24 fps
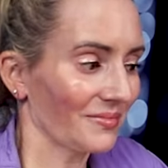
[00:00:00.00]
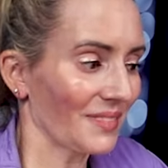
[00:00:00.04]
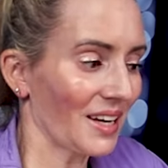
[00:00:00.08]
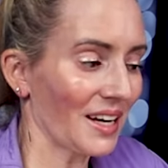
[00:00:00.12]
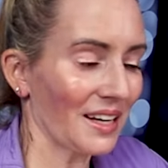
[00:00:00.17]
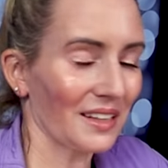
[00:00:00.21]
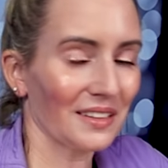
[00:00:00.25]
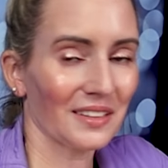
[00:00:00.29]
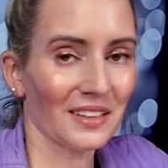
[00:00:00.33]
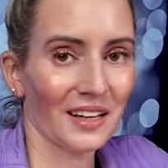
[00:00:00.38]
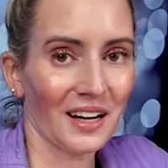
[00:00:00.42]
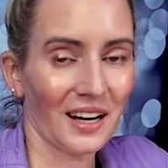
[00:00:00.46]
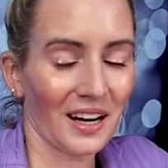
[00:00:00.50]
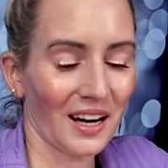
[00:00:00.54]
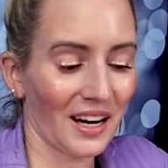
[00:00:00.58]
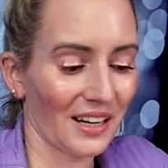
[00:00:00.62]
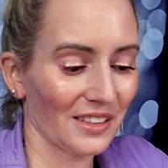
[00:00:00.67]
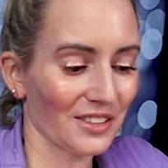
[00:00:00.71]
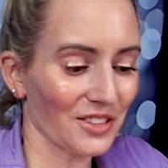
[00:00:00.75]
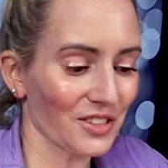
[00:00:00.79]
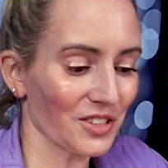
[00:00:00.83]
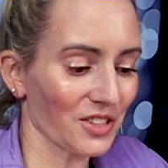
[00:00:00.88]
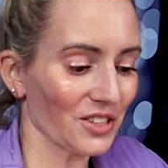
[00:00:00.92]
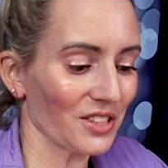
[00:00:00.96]
And
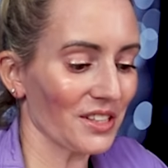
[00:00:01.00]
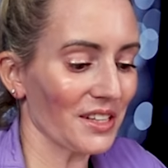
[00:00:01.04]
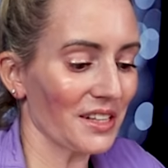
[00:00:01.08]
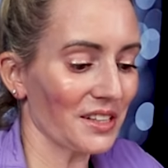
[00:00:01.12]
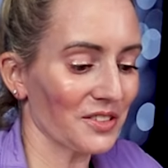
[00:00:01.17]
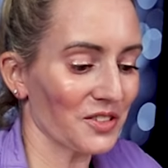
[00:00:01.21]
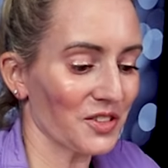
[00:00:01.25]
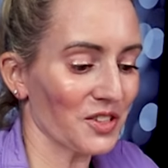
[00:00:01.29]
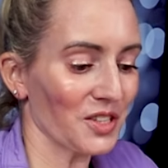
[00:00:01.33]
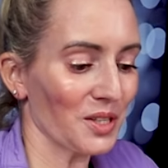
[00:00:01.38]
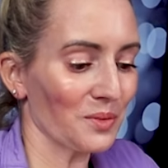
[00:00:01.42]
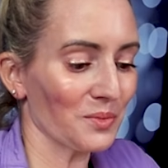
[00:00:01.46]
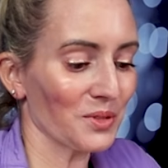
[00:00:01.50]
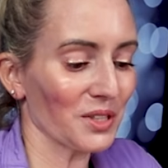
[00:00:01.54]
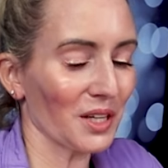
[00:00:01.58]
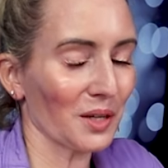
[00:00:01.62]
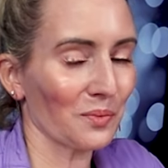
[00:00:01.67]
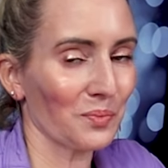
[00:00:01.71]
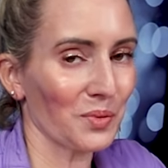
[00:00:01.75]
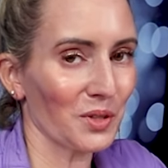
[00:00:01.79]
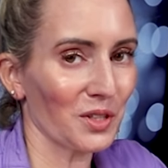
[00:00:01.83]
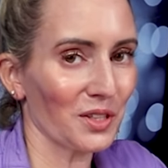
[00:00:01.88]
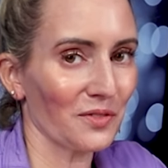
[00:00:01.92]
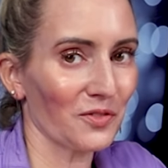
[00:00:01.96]
honestly, it seems
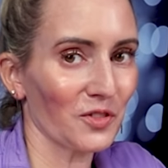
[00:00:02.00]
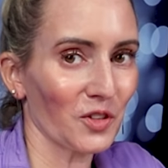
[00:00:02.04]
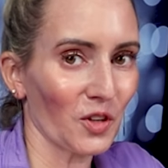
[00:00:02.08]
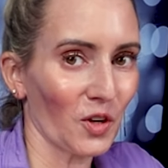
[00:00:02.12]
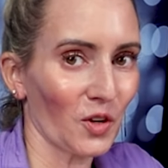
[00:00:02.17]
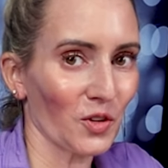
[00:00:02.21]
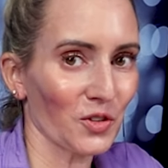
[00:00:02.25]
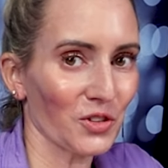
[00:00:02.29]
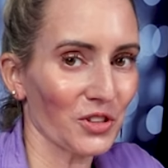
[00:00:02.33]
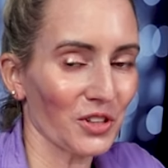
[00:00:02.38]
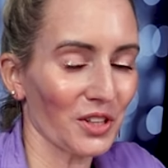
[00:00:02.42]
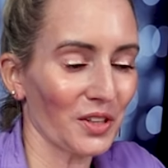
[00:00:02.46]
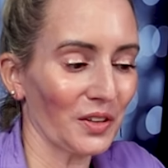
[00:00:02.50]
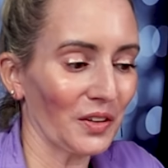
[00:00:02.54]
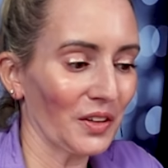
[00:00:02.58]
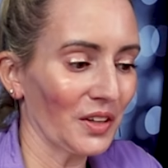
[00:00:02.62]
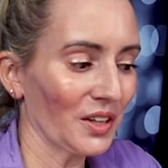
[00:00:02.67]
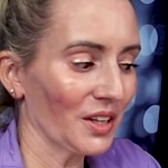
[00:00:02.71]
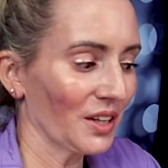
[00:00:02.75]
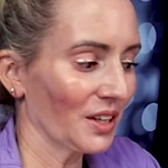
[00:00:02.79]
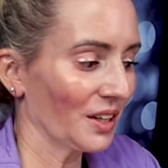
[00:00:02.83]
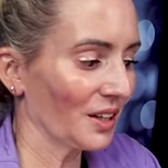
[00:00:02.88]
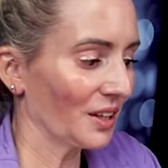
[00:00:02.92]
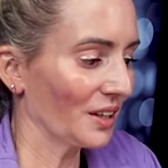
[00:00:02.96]
like Beauty of Joseon
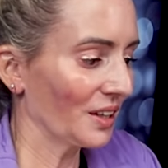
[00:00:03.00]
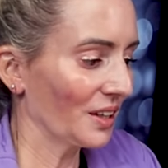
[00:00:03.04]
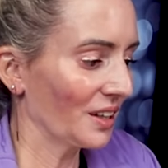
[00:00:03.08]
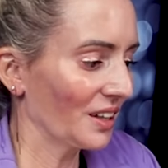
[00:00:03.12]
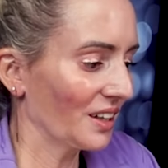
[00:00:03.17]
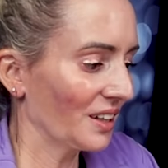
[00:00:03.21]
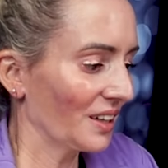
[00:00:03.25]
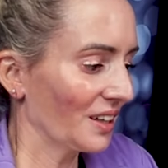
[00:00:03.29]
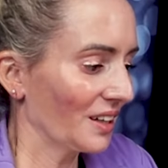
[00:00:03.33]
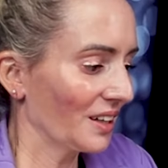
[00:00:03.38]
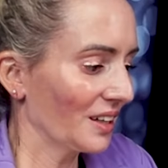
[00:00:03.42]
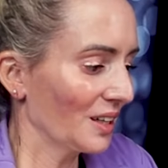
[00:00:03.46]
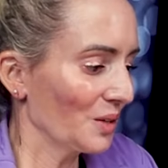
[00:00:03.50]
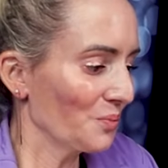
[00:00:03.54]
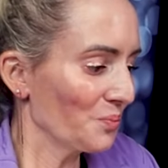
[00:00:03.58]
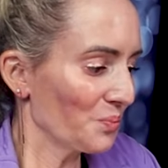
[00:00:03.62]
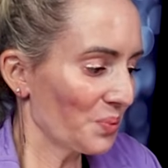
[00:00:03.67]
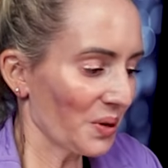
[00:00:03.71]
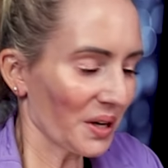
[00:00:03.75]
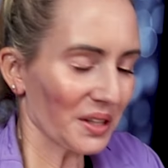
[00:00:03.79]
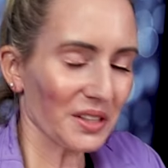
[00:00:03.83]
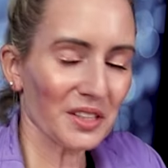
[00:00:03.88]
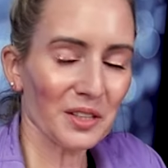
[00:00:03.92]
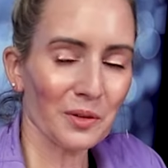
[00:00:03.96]

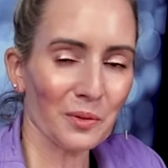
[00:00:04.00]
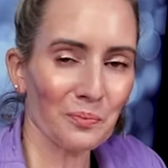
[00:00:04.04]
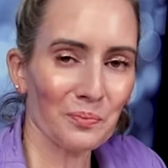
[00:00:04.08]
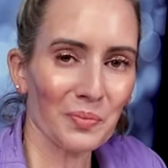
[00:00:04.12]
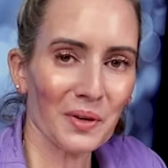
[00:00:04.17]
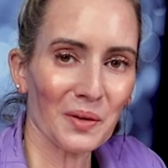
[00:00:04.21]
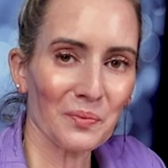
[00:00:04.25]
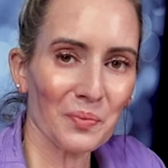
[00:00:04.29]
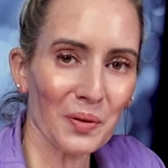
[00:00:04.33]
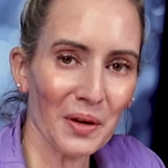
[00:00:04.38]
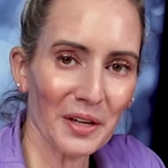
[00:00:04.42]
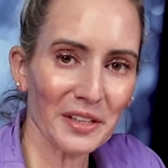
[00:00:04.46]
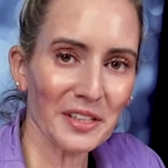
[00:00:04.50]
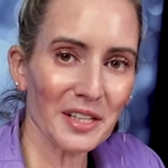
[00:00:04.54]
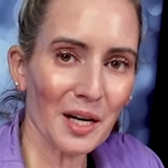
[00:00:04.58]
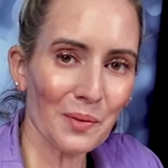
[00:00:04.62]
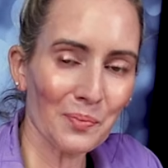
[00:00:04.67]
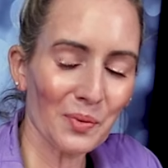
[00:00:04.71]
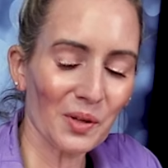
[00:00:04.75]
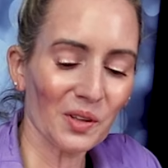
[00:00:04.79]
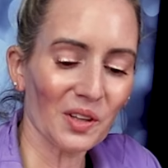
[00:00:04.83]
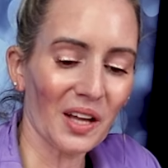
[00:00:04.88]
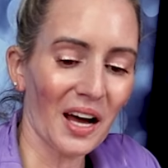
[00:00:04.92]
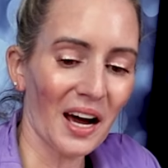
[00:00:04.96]
picked up picked
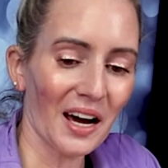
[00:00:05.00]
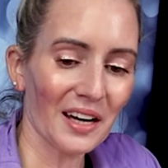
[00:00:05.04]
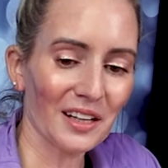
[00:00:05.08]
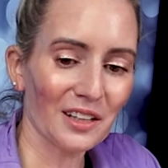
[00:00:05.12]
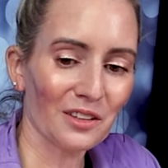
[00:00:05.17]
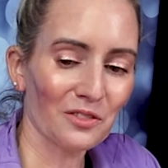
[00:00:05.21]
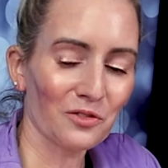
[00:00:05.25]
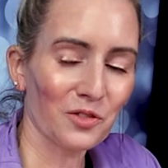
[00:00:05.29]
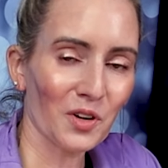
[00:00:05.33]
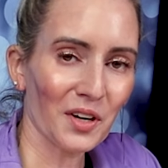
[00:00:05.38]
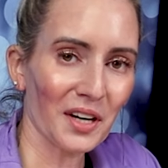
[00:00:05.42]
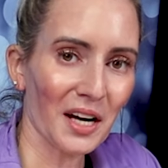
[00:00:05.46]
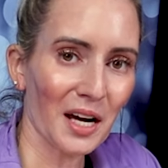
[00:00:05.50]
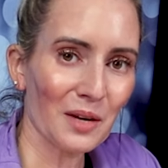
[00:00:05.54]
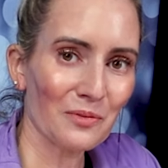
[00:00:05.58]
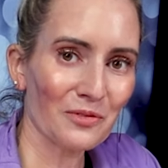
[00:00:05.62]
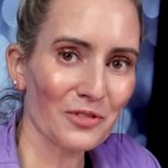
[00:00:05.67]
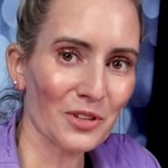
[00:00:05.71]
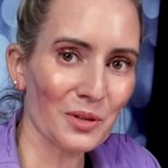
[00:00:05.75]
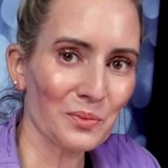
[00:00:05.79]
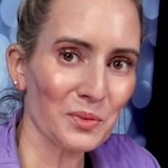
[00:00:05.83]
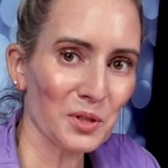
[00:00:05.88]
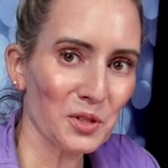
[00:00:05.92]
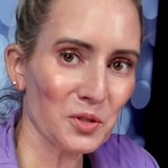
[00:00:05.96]
up a lot of what I'm
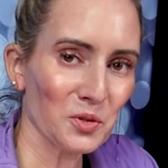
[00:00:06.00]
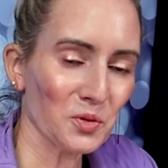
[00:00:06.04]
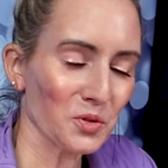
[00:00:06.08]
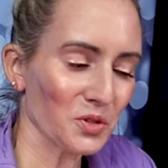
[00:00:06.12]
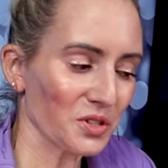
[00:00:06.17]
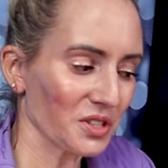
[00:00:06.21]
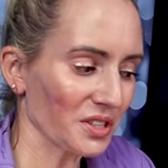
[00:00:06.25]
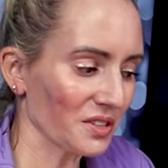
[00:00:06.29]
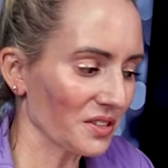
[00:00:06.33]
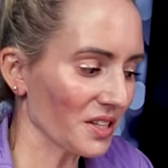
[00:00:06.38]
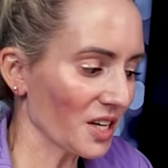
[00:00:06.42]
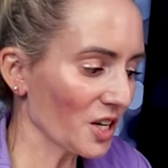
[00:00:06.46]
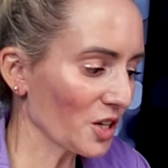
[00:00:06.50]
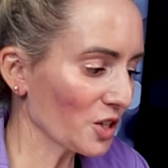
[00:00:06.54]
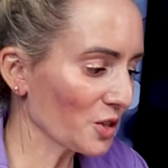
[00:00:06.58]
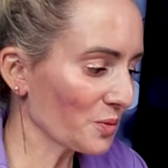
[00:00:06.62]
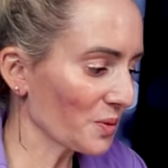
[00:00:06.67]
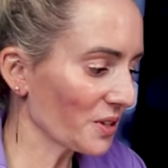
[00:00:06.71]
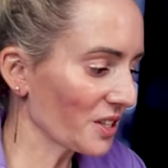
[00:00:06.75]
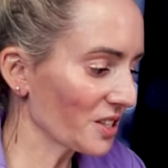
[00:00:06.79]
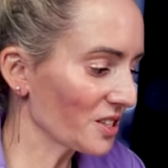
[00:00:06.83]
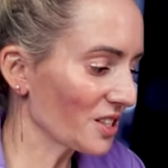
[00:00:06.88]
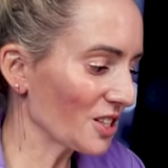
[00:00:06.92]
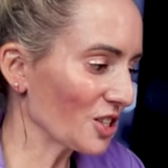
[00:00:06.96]
from used in
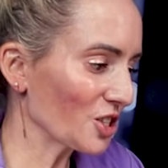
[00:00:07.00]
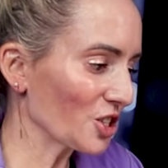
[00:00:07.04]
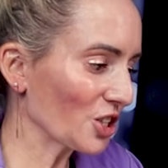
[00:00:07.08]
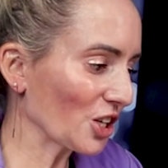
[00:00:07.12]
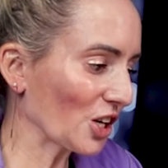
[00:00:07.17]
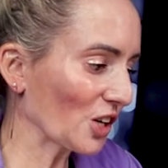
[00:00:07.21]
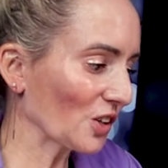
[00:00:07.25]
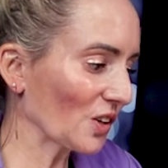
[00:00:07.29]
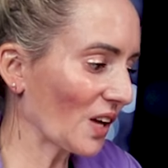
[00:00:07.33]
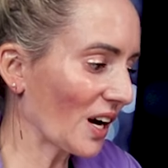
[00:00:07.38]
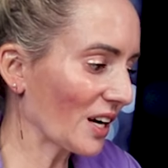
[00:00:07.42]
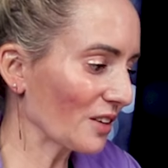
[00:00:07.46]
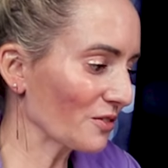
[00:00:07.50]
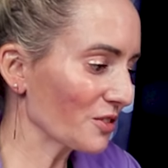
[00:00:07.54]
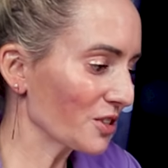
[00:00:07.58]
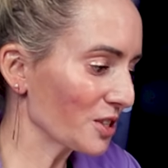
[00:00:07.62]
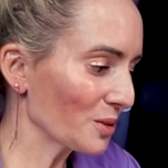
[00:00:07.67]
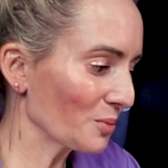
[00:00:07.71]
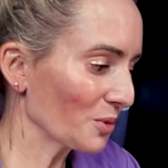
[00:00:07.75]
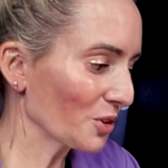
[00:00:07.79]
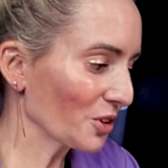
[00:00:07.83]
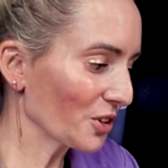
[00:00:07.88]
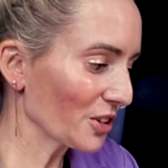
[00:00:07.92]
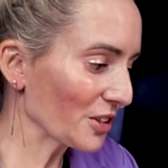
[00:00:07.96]
theirs because they share a lot of
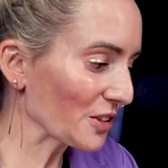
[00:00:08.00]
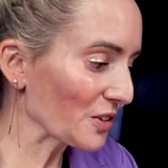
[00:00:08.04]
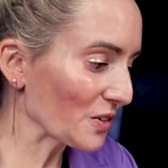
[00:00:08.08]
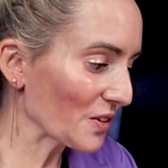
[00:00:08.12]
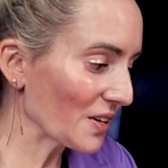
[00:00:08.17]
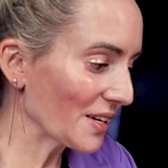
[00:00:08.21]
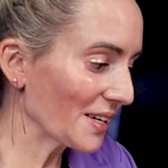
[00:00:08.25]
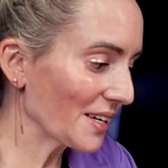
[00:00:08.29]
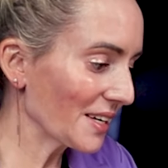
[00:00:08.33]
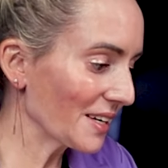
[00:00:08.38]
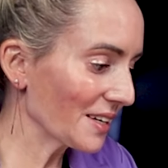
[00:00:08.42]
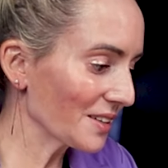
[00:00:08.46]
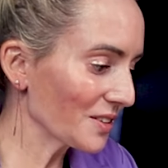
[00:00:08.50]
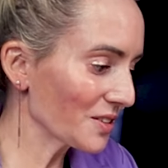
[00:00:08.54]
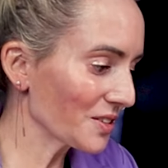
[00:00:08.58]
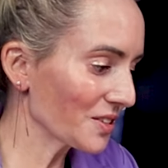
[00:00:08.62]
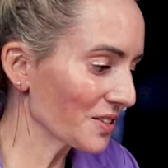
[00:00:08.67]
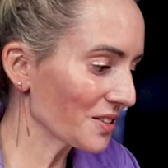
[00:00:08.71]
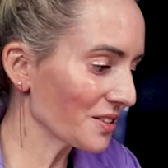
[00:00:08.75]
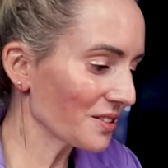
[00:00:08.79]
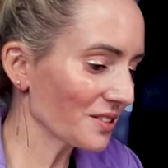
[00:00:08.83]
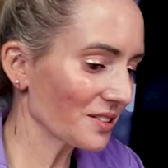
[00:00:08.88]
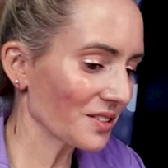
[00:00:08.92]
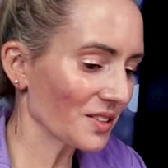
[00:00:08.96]
similar
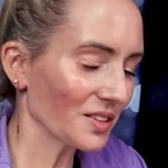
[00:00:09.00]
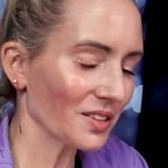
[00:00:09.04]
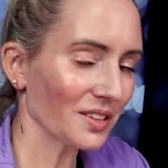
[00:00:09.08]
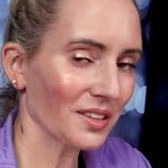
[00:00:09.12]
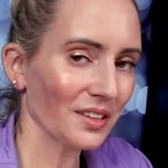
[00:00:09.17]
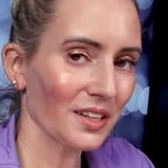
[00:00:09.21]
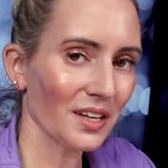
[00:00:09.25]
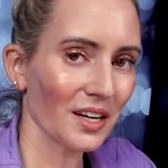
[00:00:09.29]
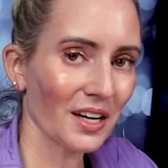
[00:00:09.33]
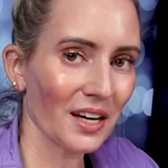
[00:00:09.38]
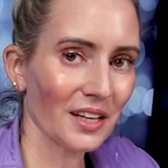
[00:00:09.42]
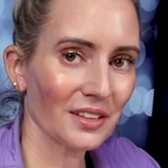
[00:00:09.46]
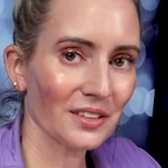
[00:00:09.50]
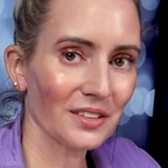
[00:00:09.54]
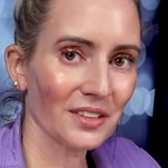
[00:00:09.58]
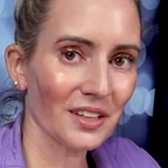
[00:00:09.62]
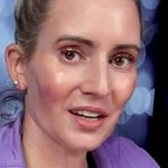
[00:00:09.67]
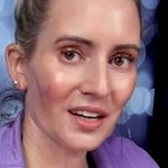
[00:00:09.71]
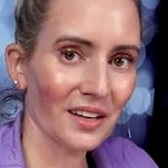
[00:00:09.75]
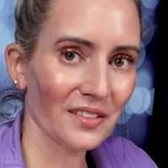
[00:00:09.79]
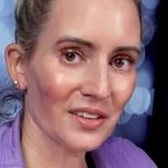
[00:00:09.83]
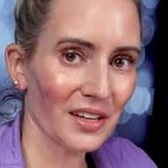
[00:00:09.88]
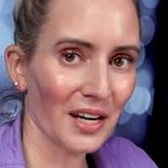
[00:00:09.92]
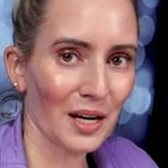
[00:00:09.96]
ingredients, and
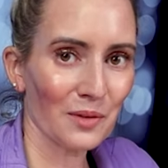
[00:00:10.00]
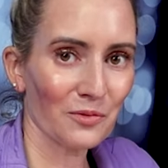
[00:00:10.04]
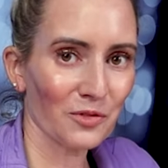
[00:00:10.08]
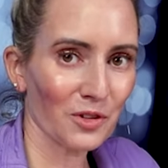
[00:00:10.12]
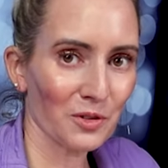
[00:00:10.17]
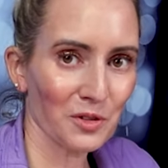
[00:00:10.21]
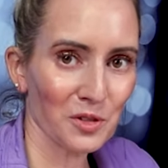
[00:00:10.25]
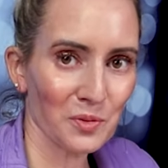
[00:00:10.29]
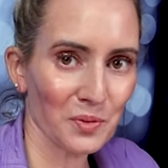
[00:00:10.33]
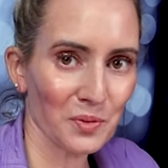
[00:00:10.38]
uh, the I'm from